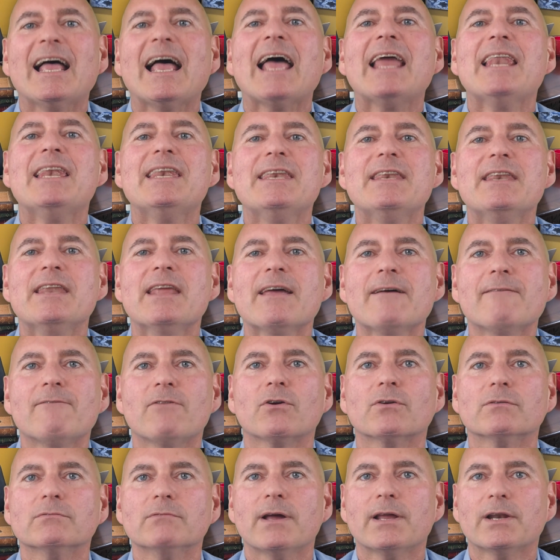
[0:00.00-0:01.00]
and
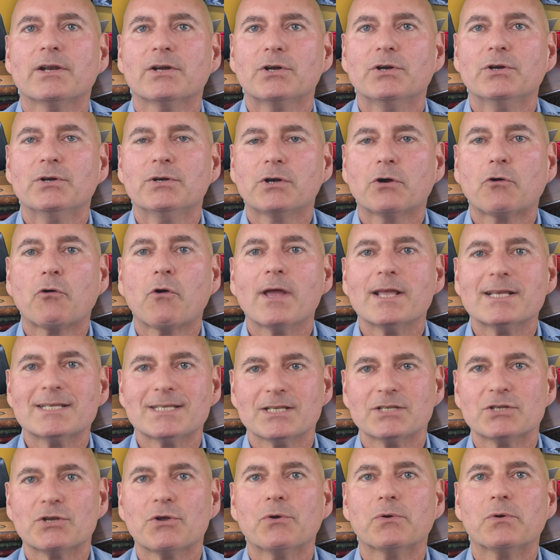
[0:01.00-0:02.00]
never let a good
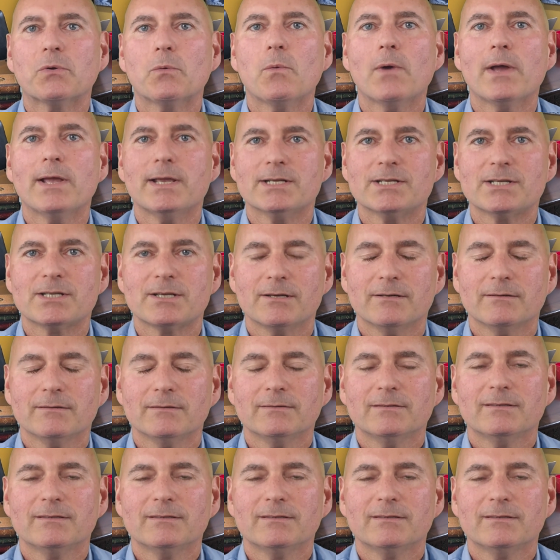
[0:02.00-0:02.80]
crisis go to waste.